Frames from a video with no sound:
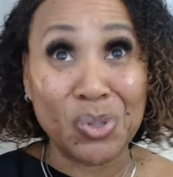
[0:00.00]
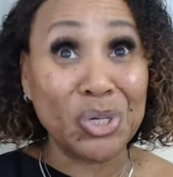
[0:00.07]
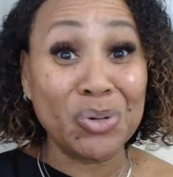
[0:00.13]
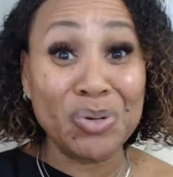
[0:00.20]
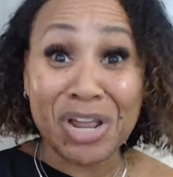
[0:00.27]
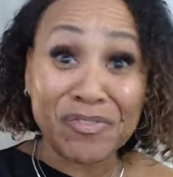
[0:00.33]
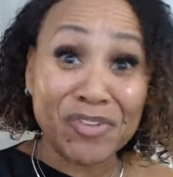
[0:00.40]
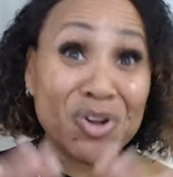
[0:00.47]
You
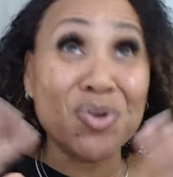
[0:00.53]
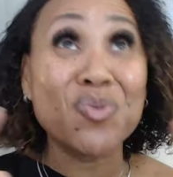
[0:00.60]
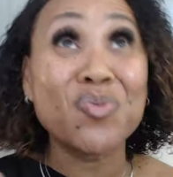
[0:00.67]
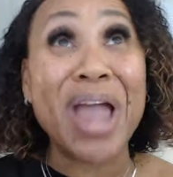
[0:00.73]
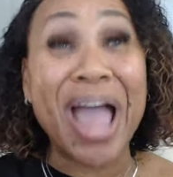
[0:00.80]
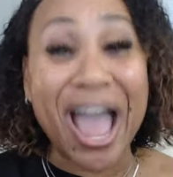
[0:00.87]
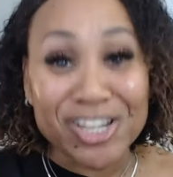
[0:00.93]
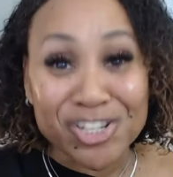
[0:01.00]
never
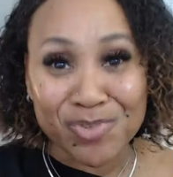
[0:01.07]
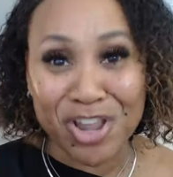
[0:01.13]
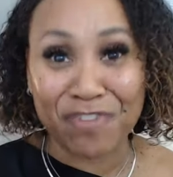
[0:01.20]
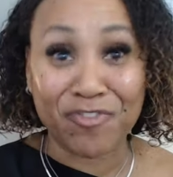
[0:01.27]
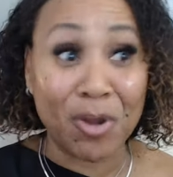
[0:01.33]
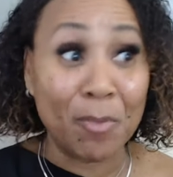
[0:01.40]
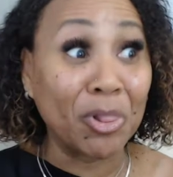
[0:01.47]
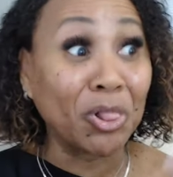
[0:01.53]

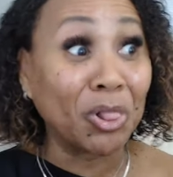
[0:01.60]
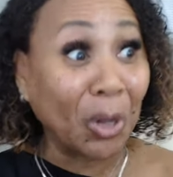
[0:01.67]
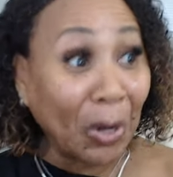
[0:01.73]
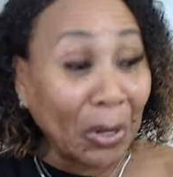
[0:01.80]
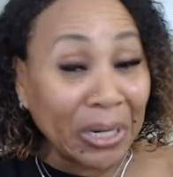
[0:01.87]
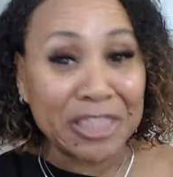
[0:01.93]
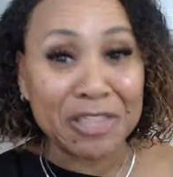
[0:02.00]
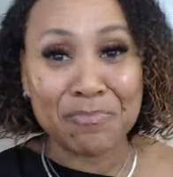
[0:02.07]
graduate from
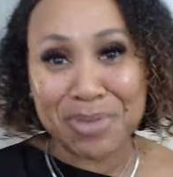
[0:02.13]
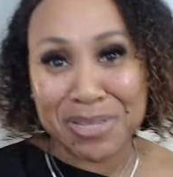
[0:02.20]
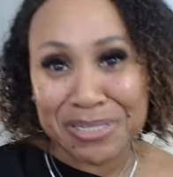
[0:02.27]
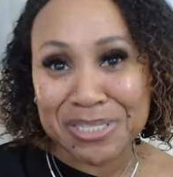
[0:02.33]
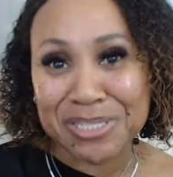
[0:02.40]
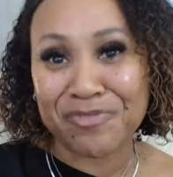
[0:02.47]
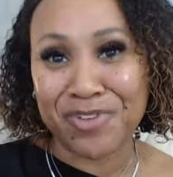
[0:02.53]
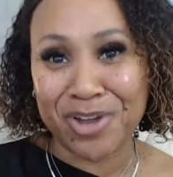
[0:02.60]
learning the
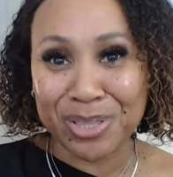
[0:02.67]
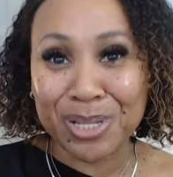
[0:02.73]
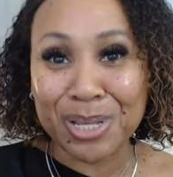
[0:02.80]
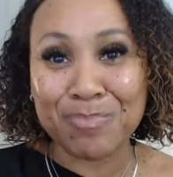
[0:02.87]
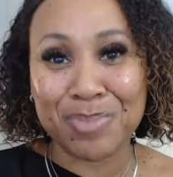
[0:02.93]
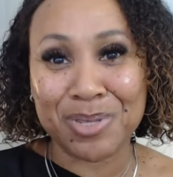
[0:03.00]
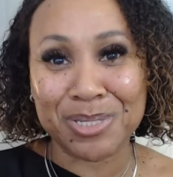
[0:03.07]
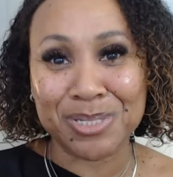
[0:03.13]
business of
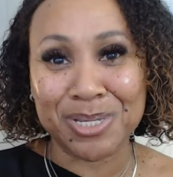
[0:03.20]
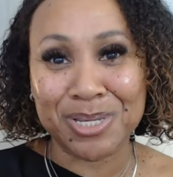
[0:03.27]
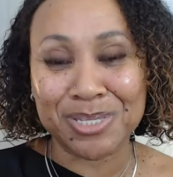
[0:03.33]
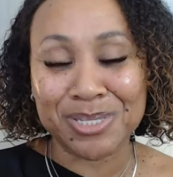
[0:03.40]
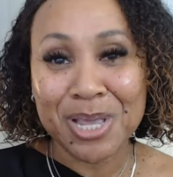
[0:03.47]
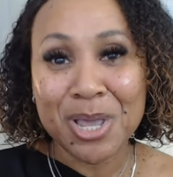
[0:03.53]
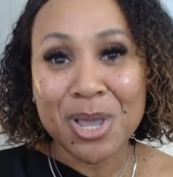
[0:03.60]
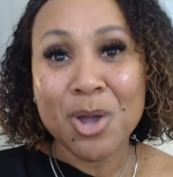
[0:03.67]
online
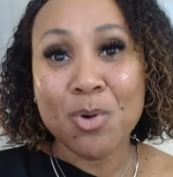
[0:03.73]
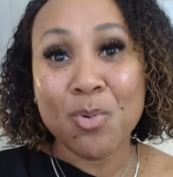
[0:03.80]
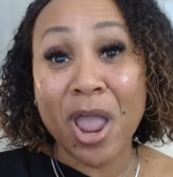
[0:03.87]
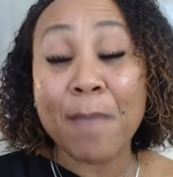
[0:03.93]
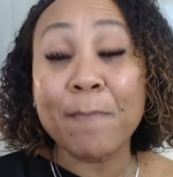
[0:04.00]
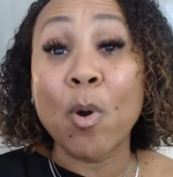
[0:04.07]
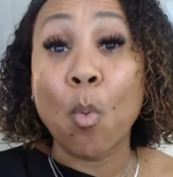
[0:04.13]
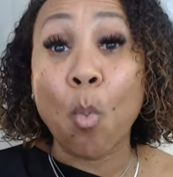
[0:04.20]
business,
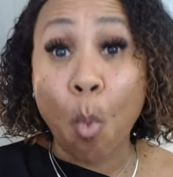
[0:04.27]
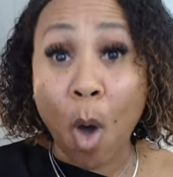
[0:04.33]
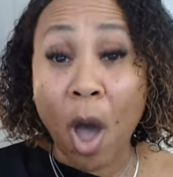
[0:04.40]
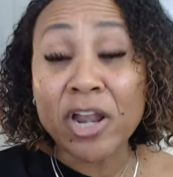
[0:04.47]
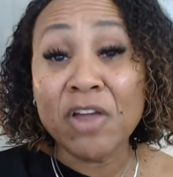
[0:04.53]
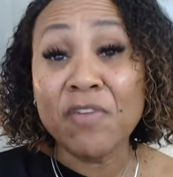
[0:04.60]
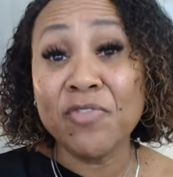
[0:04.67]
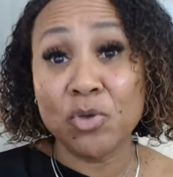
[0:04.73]
right? But
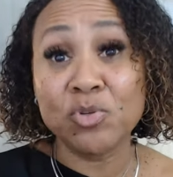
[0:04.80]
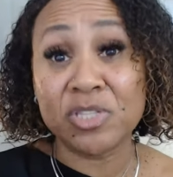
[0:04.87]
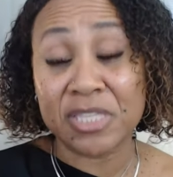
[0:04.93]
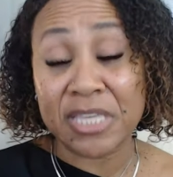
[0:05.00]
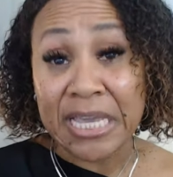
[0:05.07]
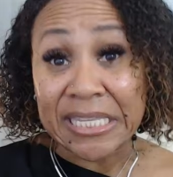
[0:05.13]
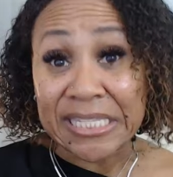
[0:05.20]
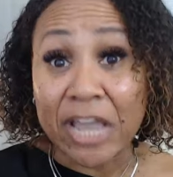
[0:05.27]
one of those
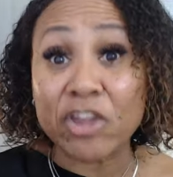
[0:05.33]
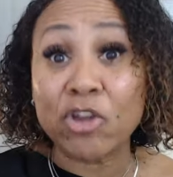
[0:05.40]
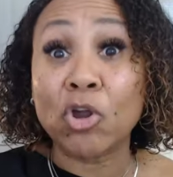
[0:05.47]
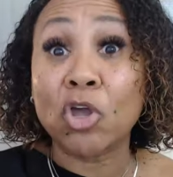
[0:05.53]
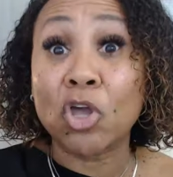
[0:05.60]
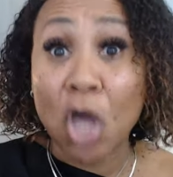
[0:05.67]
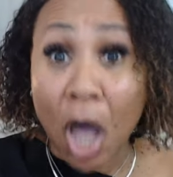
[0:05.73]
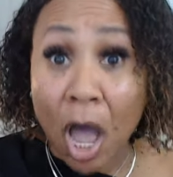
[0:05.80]
things that
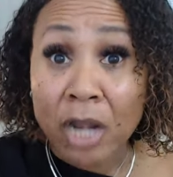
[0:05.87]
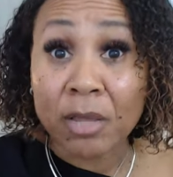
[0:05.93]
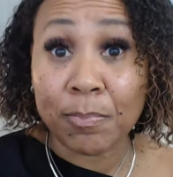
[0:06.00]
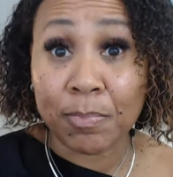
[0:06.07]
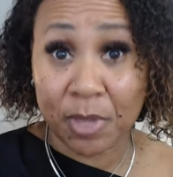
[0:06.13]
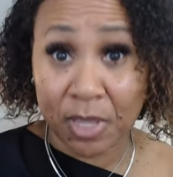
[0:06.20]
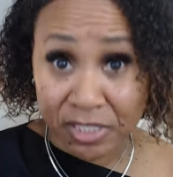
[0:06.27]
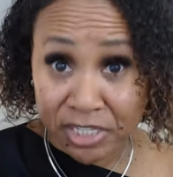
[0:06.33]
you're
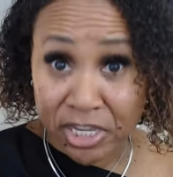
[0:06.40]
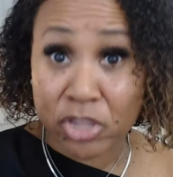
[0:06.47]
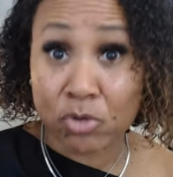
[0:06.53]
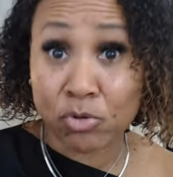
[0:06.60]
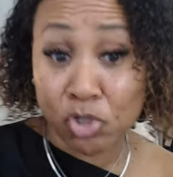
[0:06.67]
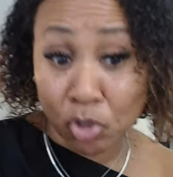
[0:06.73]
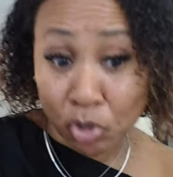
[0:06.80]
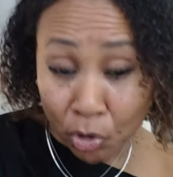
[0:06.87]
gonna
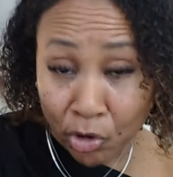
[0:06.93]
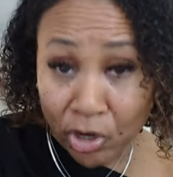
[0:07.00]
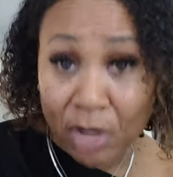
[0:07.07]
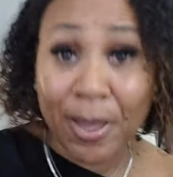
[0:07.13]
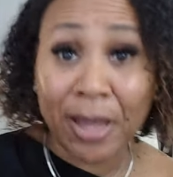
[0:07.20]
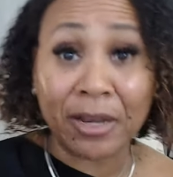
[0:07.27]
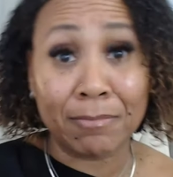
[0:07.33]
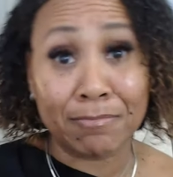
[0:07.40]
continue to learn
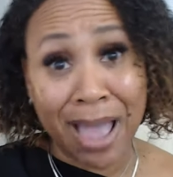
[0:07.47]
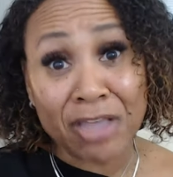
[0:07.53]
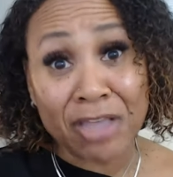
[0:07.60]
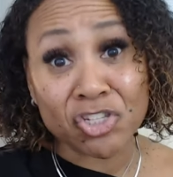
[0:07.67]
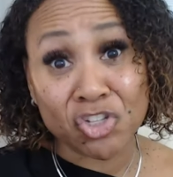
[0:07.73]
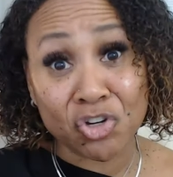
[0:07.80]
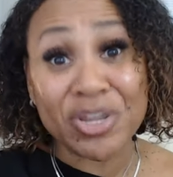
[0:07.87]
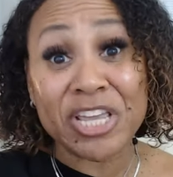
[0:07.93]
about and
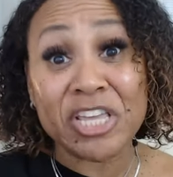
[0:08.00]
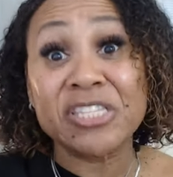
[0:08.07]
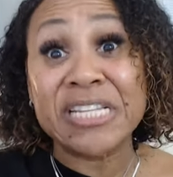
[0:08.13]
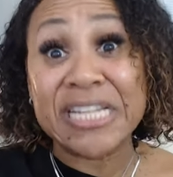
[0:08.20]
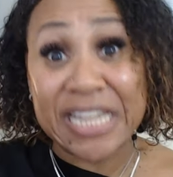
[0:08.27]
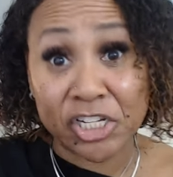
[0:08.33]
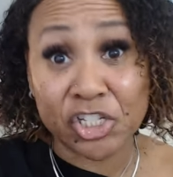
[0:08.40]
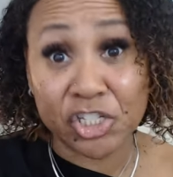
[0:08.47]
master is
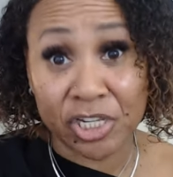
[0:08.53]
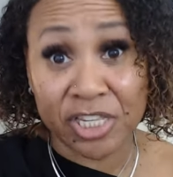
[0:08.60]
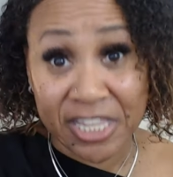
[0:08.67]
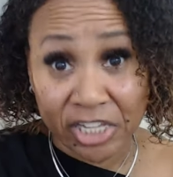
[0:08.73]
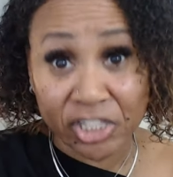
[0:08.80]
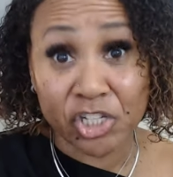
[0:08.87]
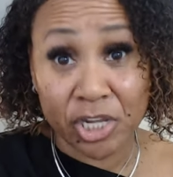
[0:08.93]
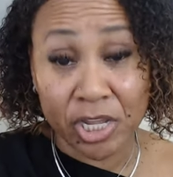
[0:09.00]
niche,
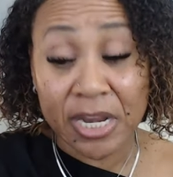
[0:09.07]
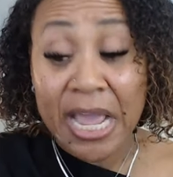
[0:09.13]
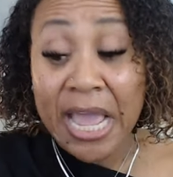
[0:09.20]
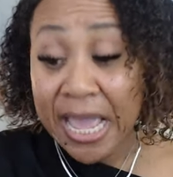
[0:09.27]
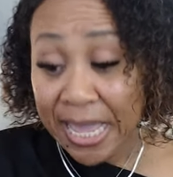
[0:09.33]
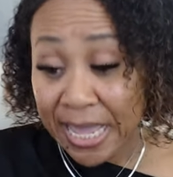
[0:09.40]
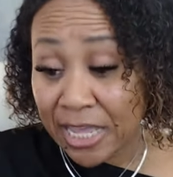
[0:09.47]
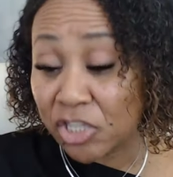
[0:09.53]
niching,
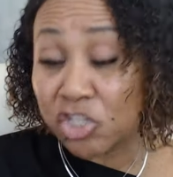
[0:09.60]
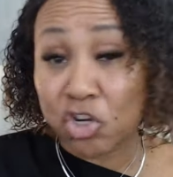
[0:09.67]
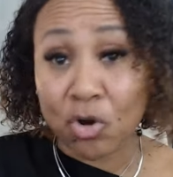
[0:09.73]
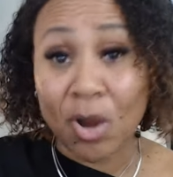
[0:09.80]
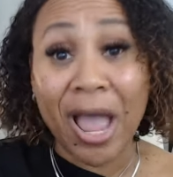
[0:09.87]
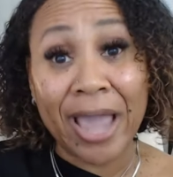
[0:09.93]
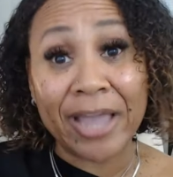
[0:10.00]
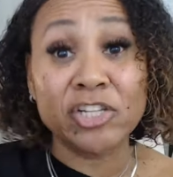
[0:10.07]
is
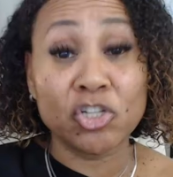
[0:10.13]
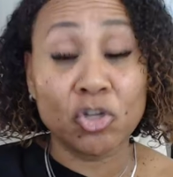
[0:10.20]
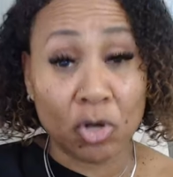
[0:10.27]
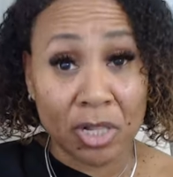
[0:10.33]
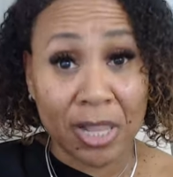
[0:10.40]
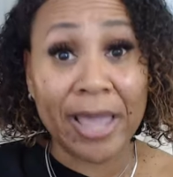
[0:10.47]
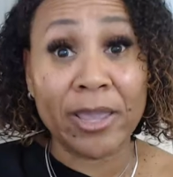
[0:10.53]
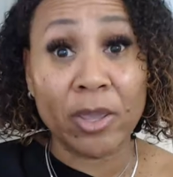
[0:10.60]
your ideal
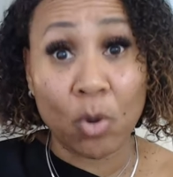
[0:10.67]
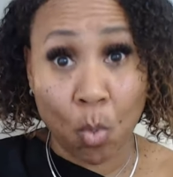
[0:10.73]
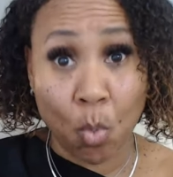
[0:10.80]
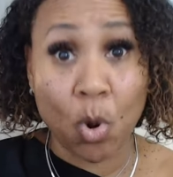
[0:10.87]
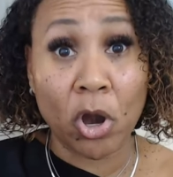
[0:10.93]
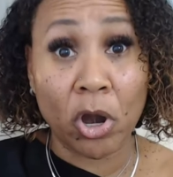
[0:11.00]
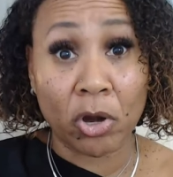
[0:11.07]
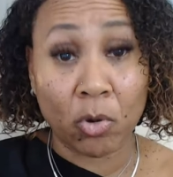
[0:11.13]
client
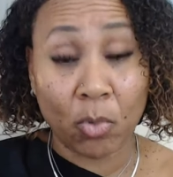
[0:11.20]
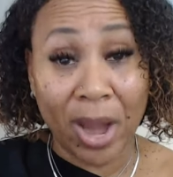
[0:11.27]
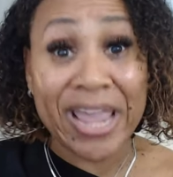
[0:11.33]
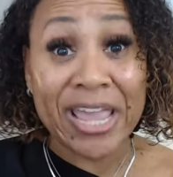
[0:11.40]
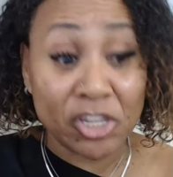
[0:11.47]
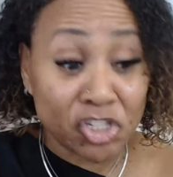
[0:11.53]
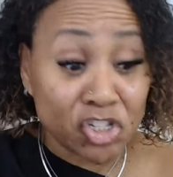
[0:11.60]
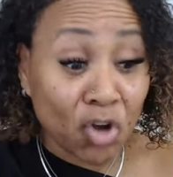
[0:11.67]
work, right?
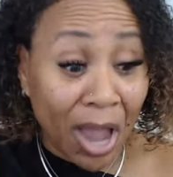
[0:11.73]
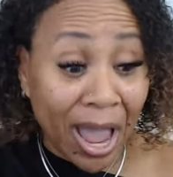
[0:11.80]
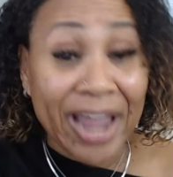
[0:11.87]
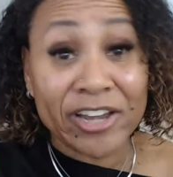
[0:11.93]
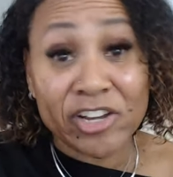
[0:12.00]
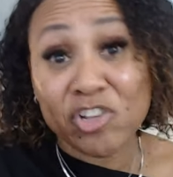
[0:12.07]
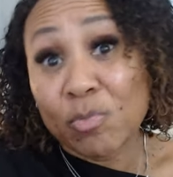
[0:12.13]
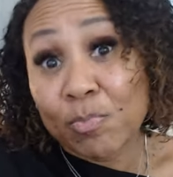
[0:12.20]
Is your
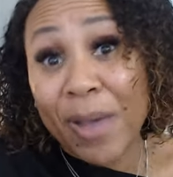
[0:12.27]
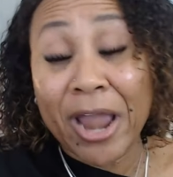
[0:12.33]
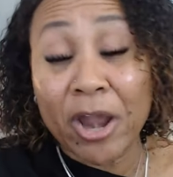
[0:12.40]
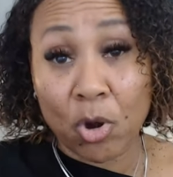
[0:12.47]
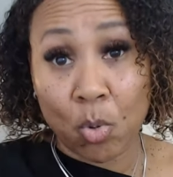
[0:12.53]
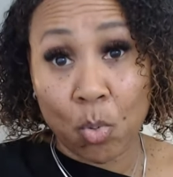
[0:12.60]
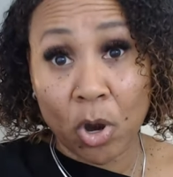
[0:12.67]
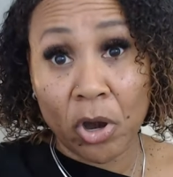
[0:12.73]
ideal
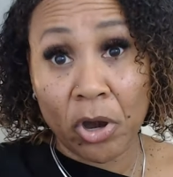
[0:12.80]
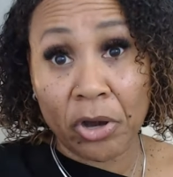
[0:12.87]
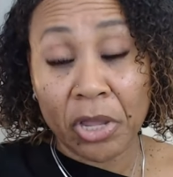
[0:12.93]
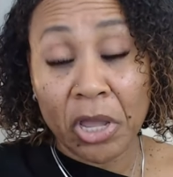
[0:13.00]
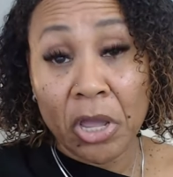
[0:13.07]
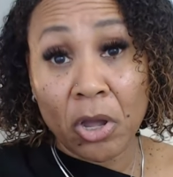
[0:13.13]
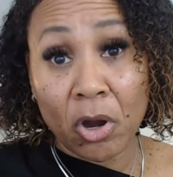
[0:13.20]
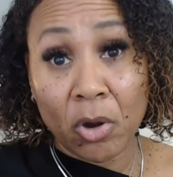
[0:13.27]
buyer work.
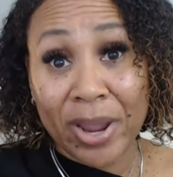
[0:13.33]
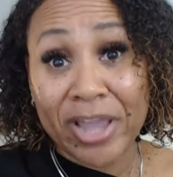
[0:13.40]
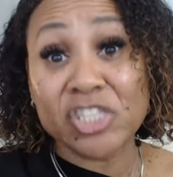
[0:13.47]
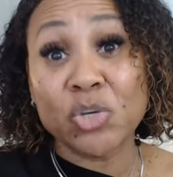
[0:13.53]
All right.